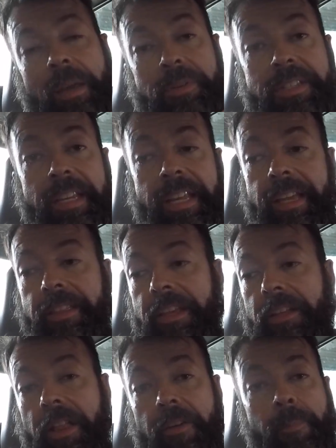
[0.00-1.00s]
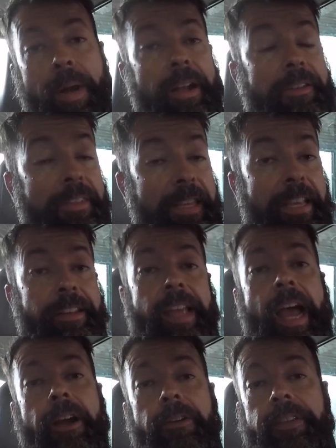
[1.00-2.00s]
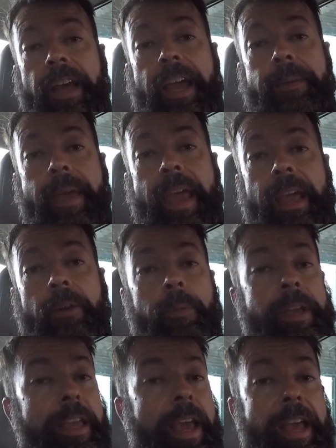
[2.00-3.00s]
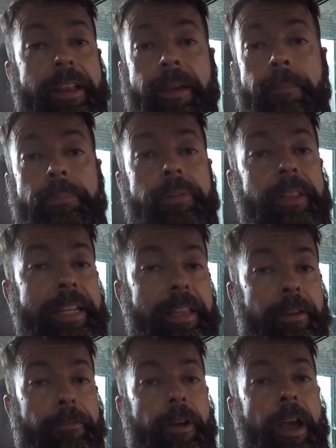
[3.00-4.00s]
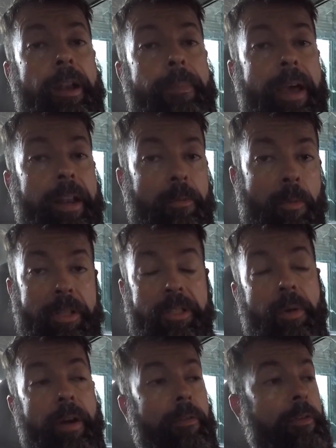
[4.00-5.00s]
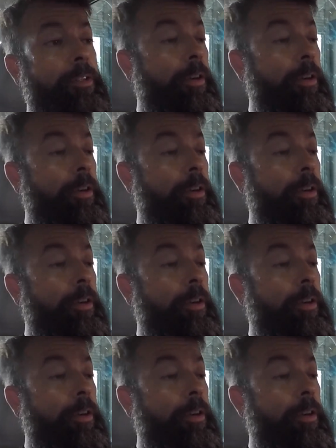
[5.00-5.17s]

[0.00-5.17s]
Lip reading: It was sitting in the glove box the entire time, and we had completely forgot about it whatsoever.